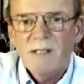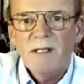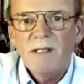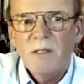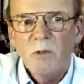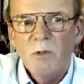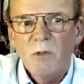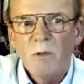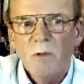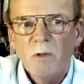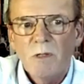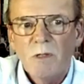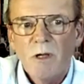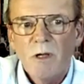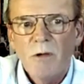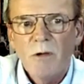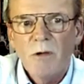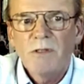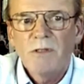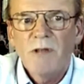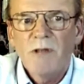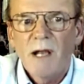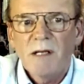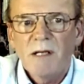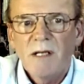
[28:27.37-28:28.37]
you're
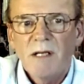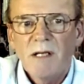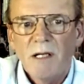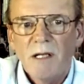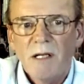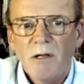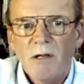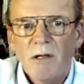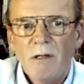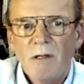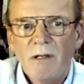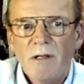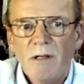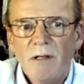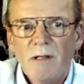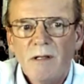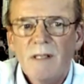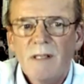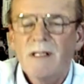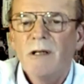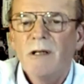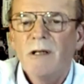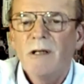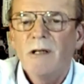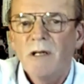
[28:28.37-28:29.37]
contracting on, there's a
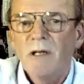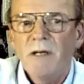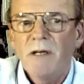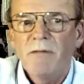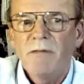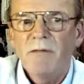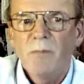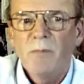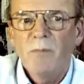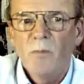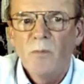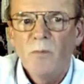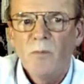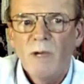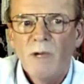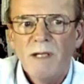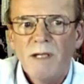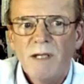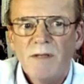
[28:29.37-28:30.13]
lot of different ways of doing it.